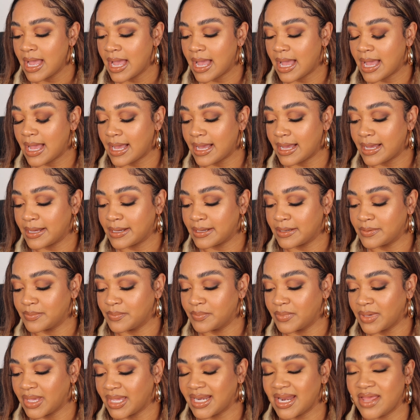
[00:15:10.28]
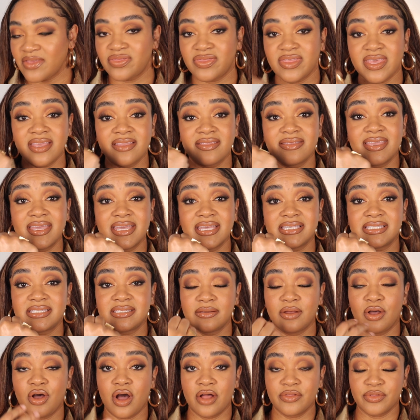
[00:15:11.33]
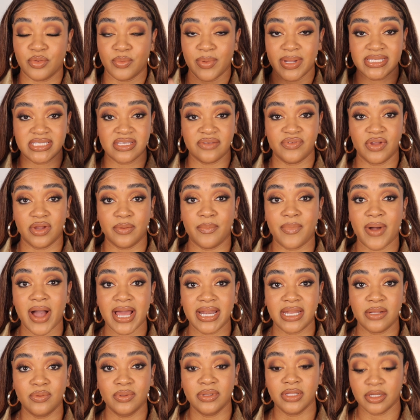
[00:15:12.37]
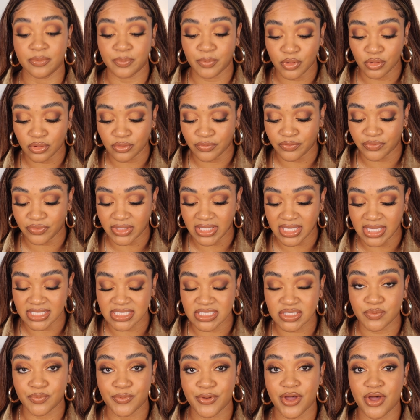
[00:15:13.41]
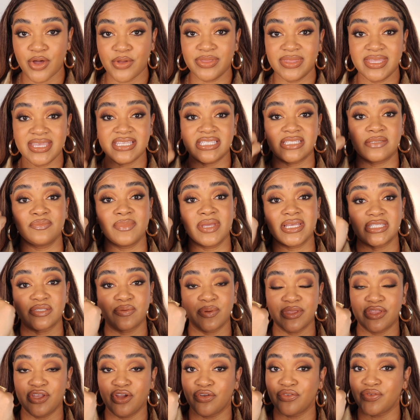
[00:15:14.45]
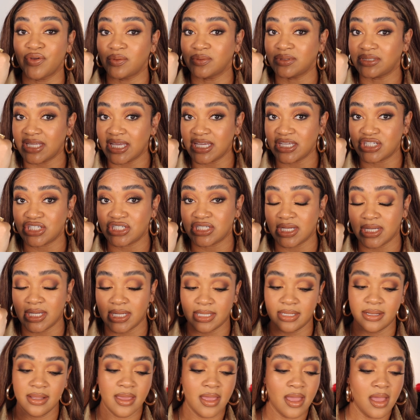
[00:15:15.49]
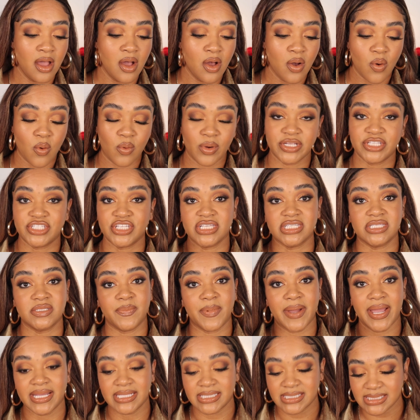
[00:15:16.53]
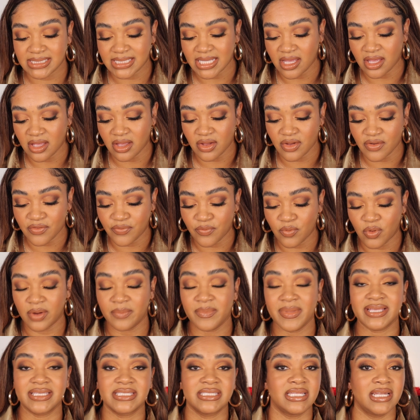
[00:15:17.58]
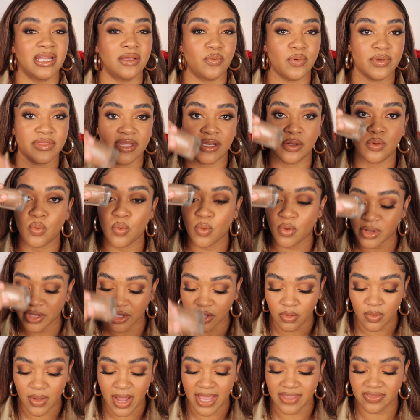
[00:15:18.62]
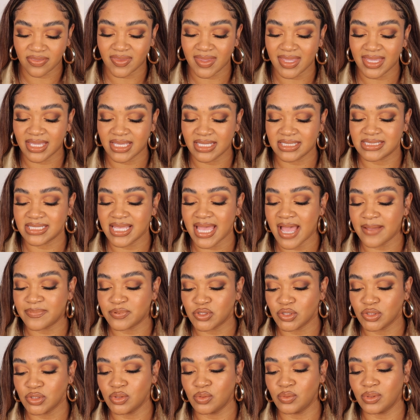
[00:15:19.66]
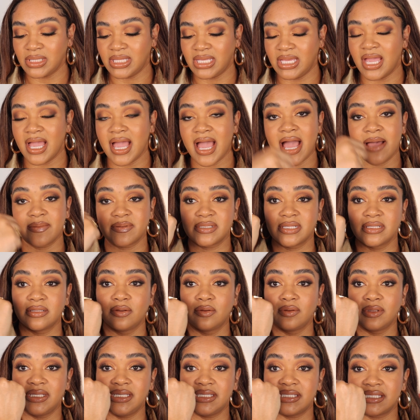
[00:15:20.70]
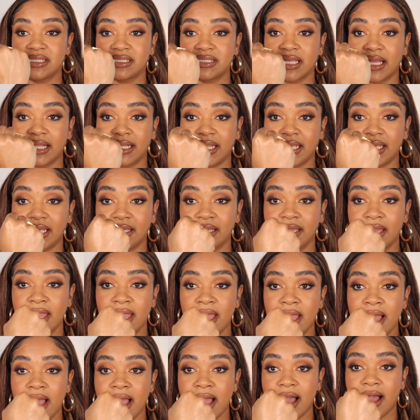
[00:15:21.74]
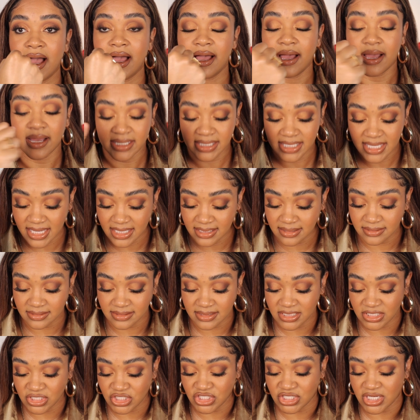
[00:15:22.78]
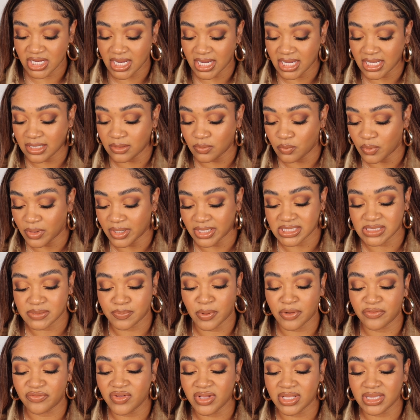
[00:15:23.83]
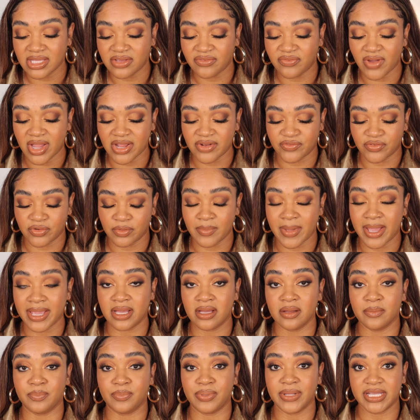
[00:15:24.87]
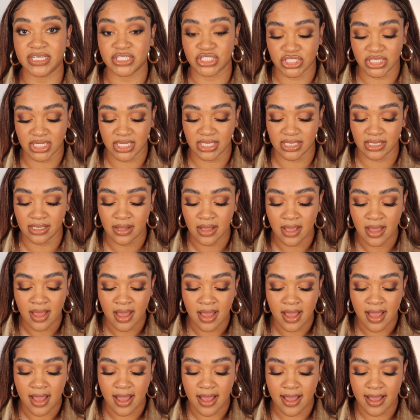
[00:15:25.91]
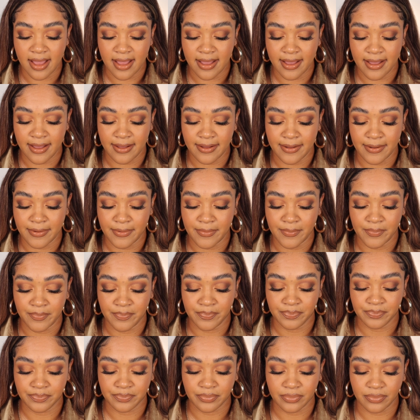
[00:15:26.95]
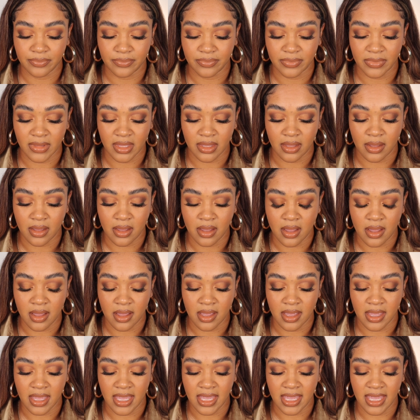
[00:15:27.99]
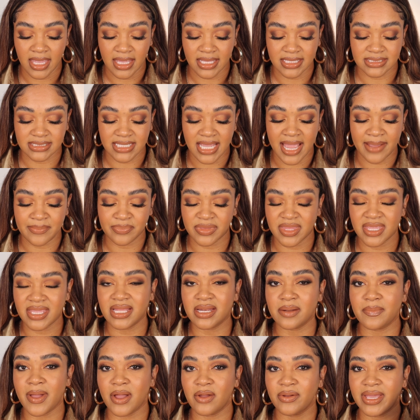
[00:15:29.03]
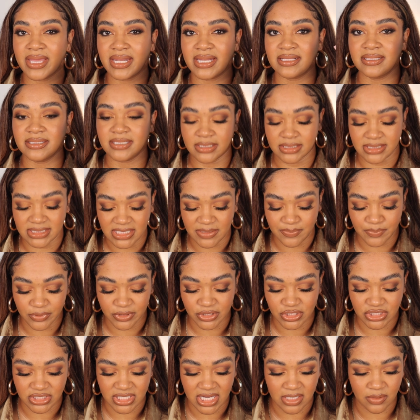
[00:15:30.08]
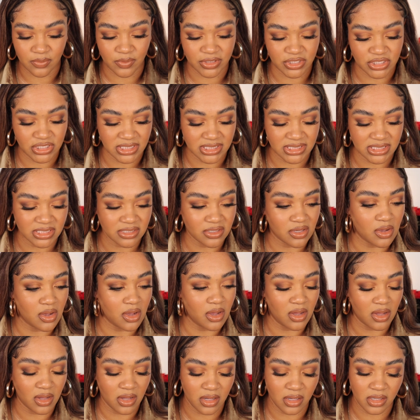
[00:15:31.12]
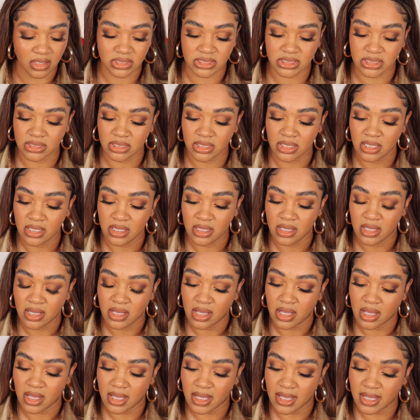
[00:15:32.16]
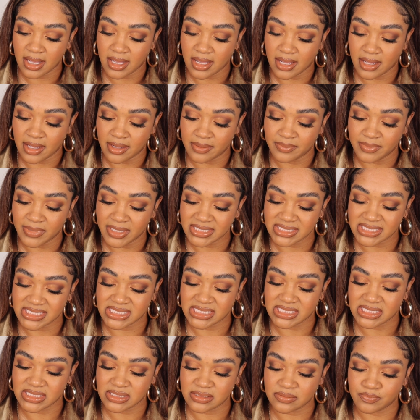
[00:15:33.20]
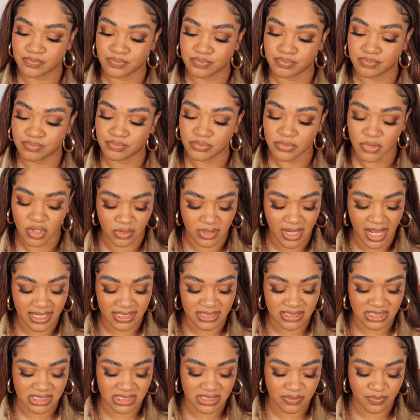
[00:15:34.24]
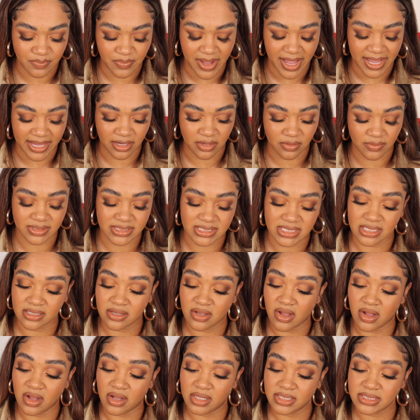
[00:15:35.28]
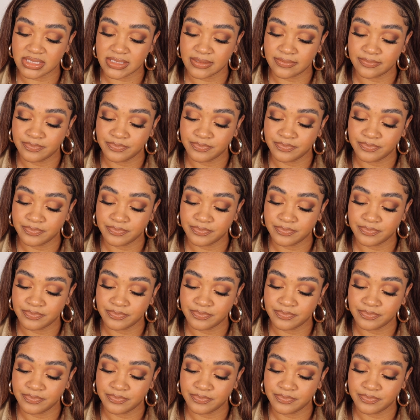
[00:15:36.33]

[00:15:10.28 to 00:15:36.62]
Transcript: Um, and I think this on the rest of your body will look beautifully as well. This mixed with your foundation or just by itself or mixing it with an oil, I think it's absolutely, absolutely stunning. Uh, again, this shade works perfectly fine for my complexion. Um, and I'm thinking about getting the deeper shade, which is called, uh, ins no, not Inspire. What's it called?